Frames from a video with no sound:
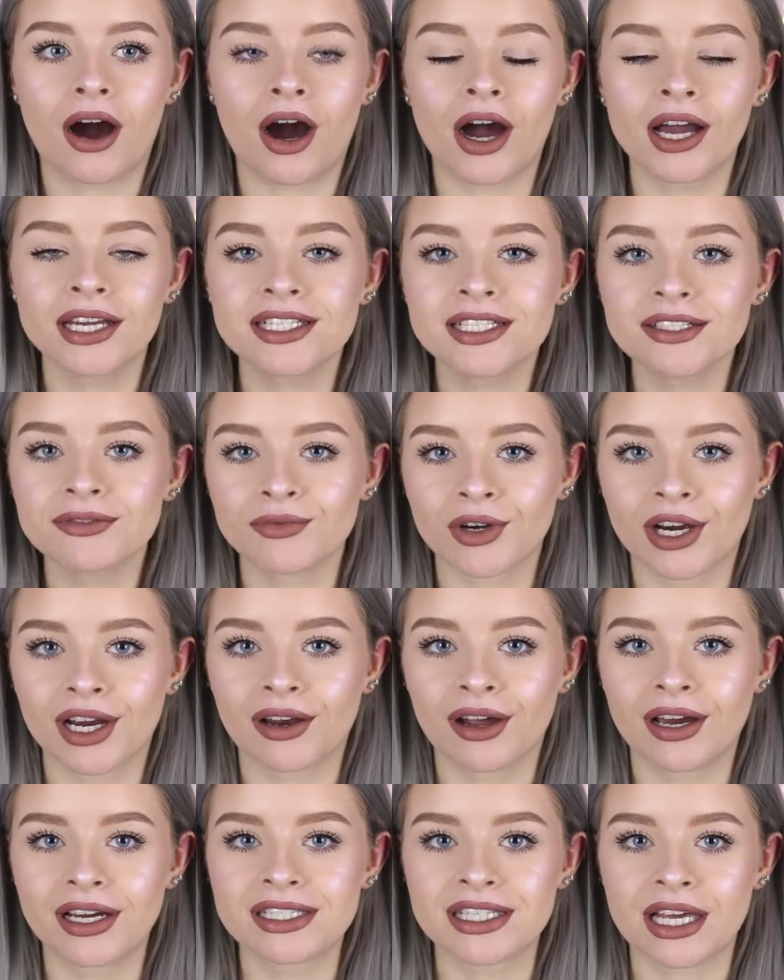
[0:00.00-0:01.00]
I didn't
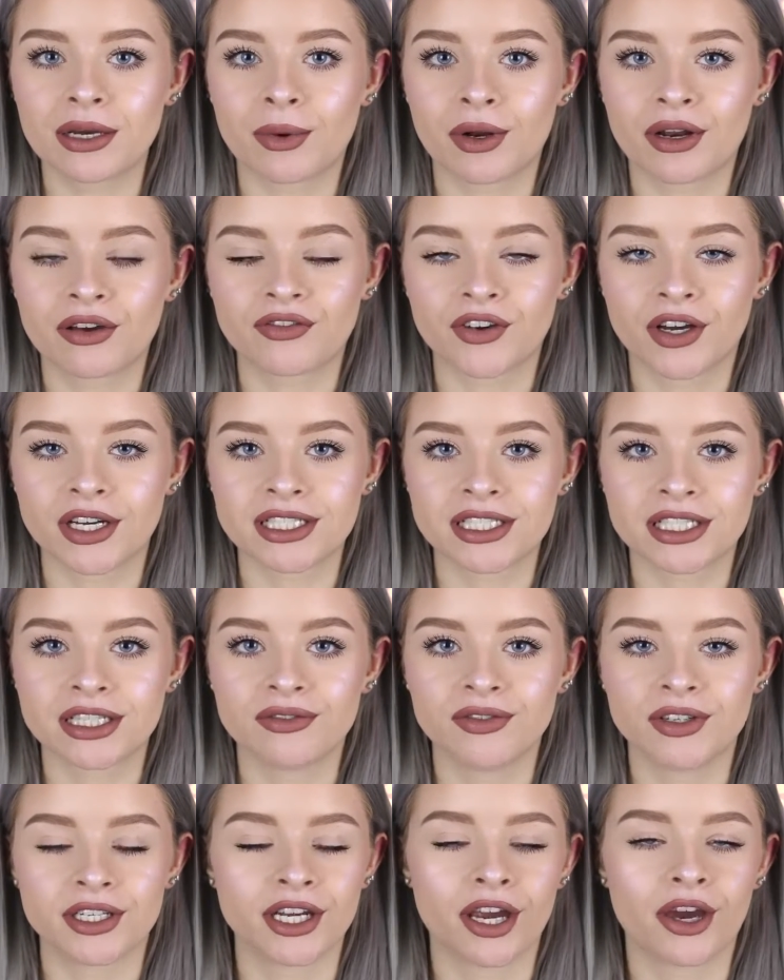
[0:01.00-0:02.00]
realise like when I first did
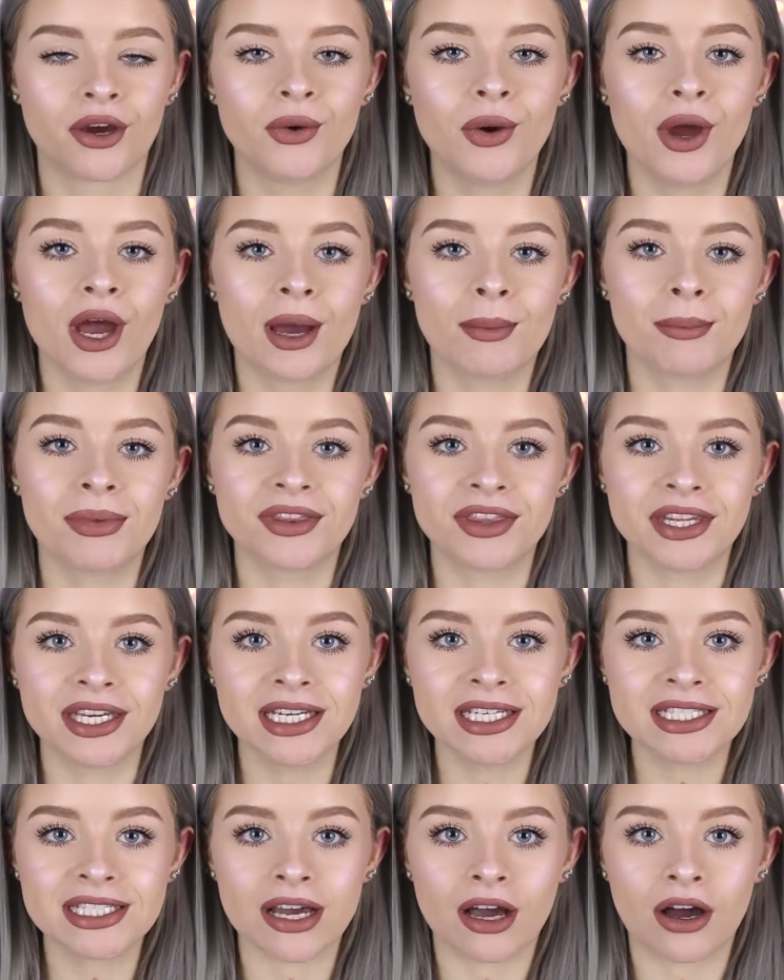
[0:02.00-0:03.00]
the video but
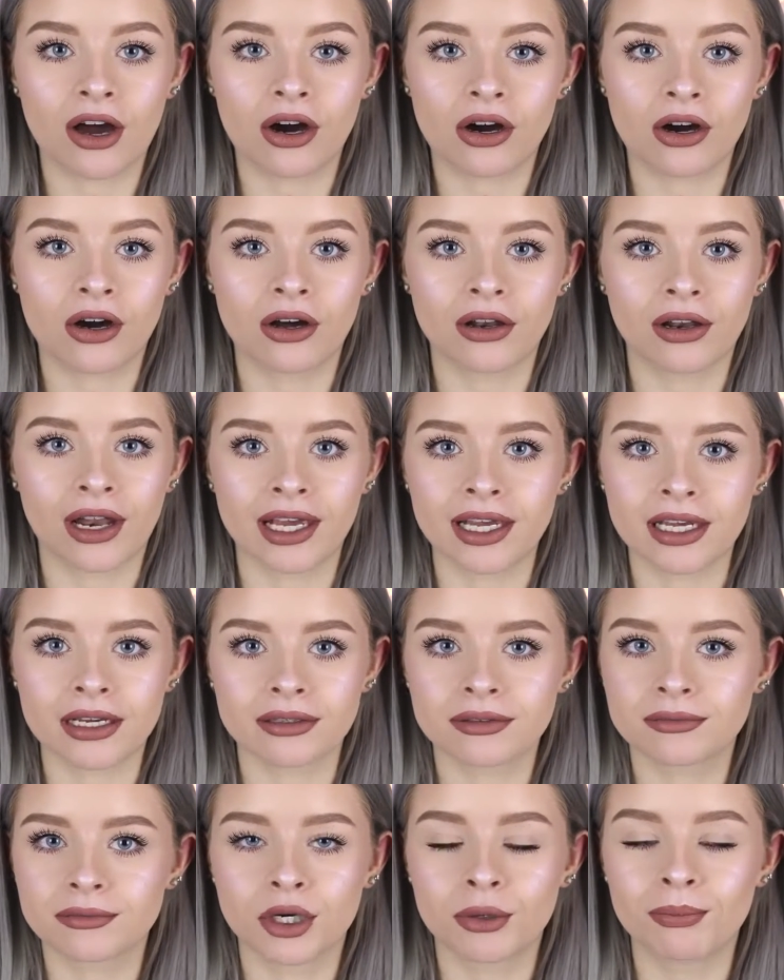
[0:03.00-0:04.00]
these are like
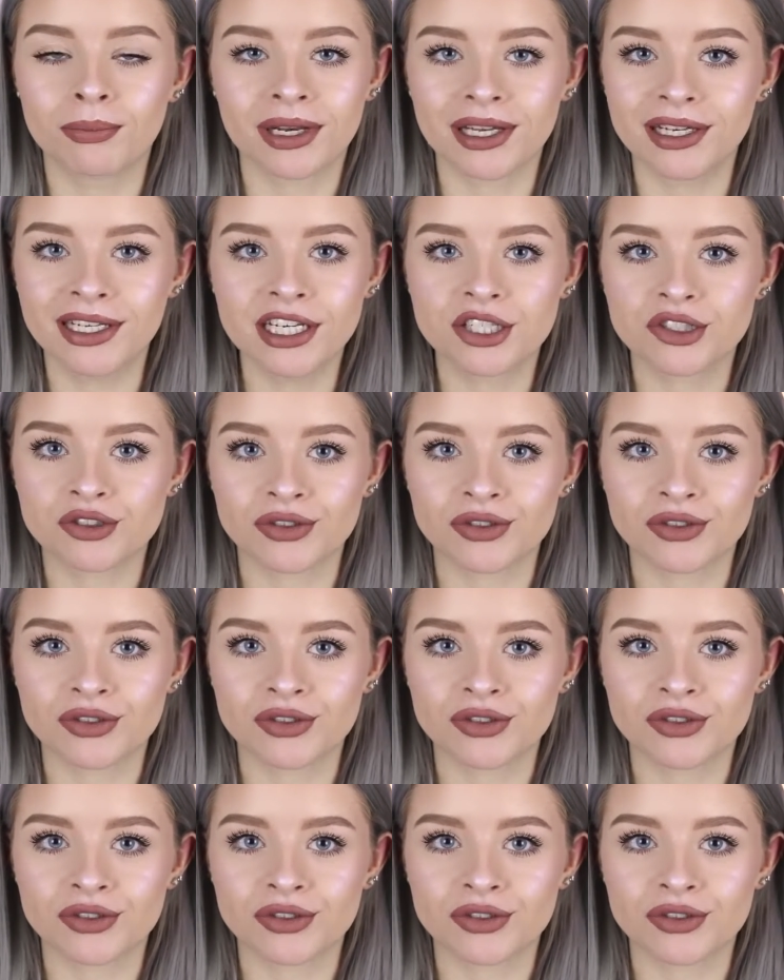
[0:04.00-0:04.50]
completely